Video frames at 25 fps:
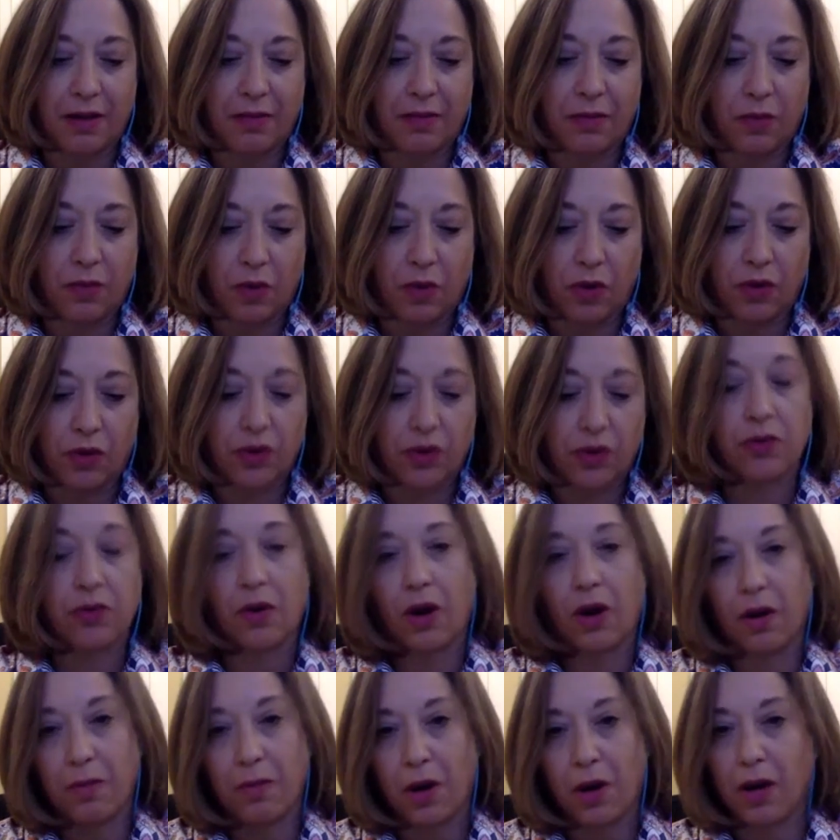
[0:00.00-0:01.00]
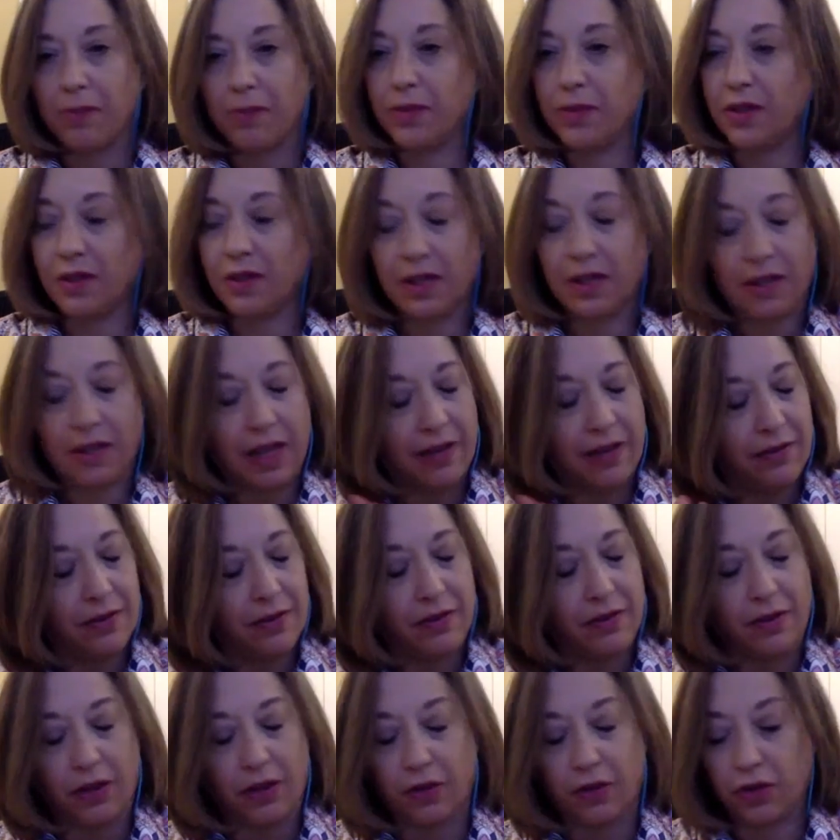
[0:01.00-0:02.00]
roles who are moms and
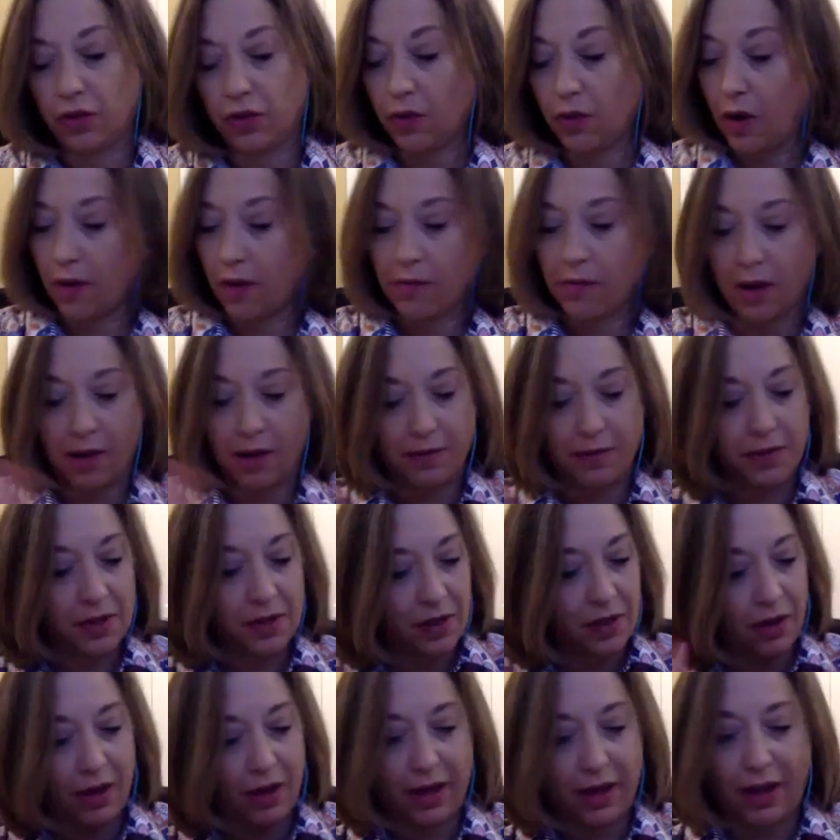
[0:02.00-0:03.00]
those who aren't moms,